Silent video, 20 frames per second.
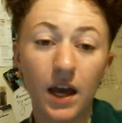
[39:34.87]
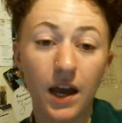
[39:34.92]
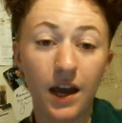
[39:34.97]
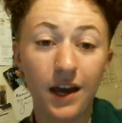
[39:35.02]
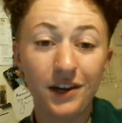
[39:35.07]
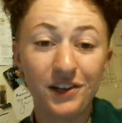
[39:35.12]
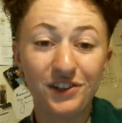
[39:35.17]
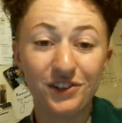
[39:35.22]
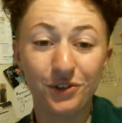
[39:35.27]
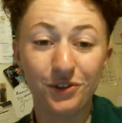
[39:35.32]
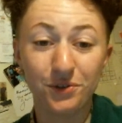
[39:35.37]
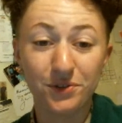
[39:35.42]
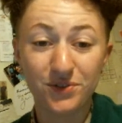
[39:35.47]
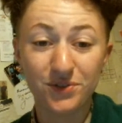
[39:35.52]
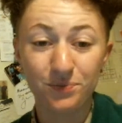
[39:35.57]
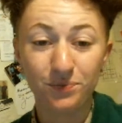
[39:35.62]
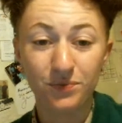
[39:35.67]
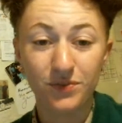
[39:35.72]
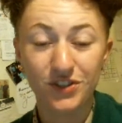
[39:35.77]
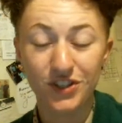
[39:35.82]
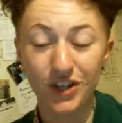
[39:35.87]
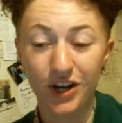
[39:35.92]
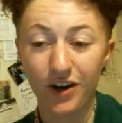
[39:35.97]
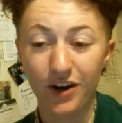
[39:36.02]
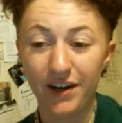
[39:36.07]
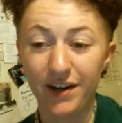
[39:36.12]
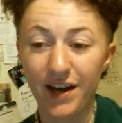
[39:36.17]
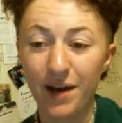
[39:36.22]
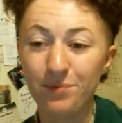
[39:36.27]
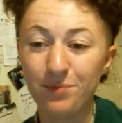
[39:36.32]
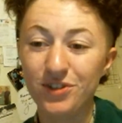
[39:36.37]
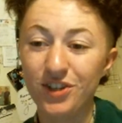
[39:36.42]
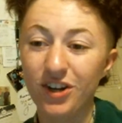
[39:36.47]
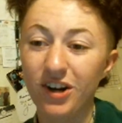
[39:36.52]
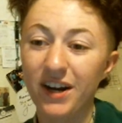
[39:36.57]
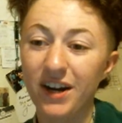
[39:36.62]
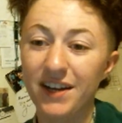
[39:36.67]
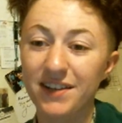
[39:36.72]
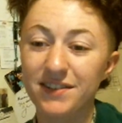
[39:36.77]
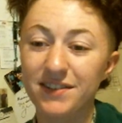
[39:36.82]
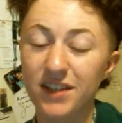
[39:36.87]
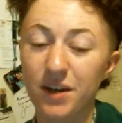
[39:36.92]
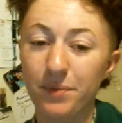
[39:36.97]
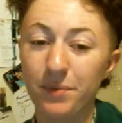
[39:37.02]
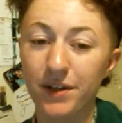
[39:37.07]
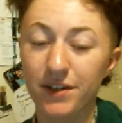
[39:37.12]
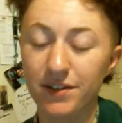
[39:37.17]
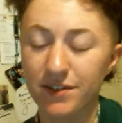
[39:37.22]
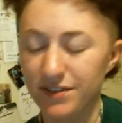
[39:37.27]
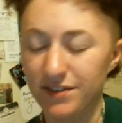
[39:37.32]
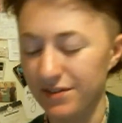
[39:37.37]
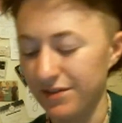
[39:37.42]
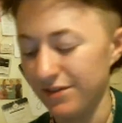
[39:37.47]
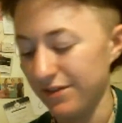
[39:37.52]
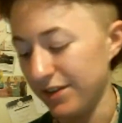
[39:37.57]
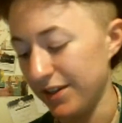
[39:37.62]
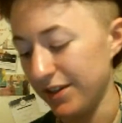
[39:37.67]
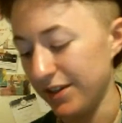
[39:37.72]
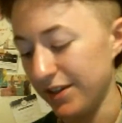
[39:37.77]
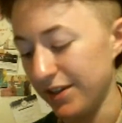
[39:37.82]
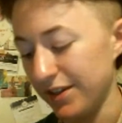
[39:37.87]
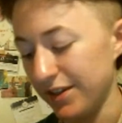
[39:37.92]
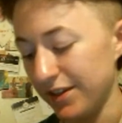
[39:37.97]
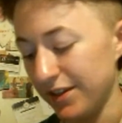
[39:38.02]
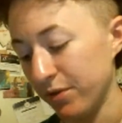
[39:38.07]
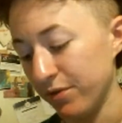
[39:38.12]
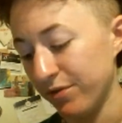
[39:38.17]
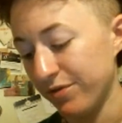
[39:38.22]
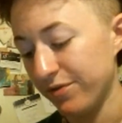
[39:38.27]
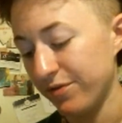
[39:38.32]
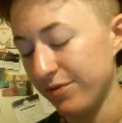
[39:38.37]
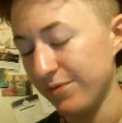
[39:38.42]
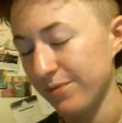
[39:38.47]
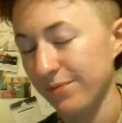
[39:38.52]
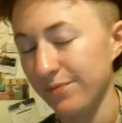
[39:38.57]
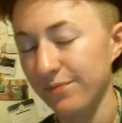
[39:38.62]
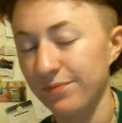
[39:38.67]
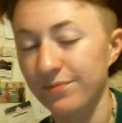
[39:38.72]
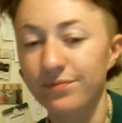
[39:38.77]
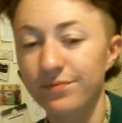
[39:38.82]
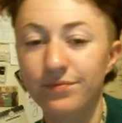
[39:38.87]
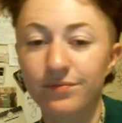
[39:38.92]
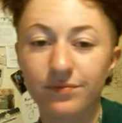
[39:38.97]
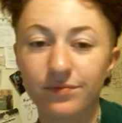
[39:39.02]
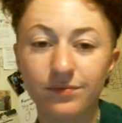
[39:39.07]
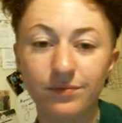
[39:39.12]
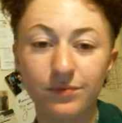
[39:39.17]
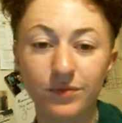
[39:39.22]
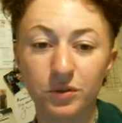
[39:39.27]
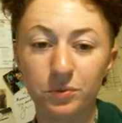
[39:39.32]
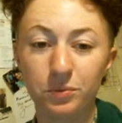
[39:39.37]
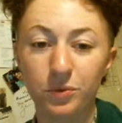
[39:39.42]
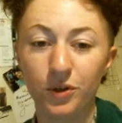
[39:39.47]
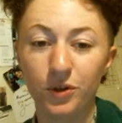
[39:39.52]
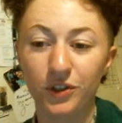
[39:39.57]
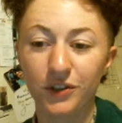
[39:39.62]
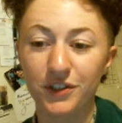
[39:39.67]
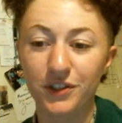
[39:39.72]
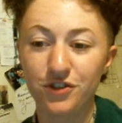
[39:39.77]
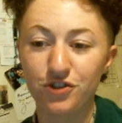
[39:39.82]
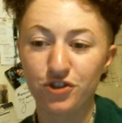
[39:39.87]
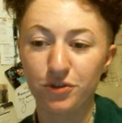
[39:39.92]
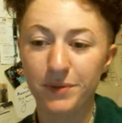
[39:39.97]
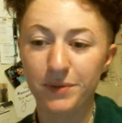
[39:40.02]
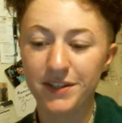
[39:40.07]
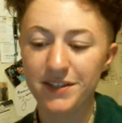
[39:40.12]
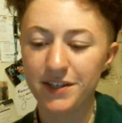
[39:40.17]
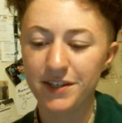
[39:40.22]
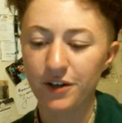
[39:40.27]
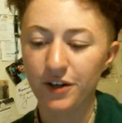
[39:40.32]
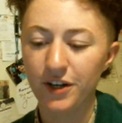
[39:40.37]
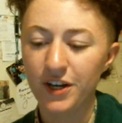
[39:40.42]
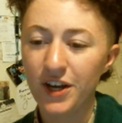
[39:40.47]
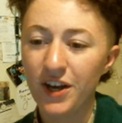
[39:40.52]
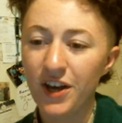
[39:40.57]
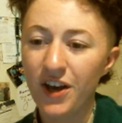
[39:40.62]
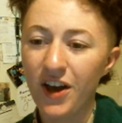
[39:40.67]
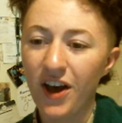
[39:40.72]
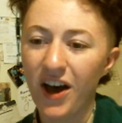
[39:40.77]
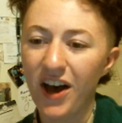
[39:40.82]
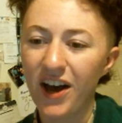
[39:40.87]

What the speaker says: Anywho's, sorry. I'm sorry I summoned the name of the Mortal Instruments here.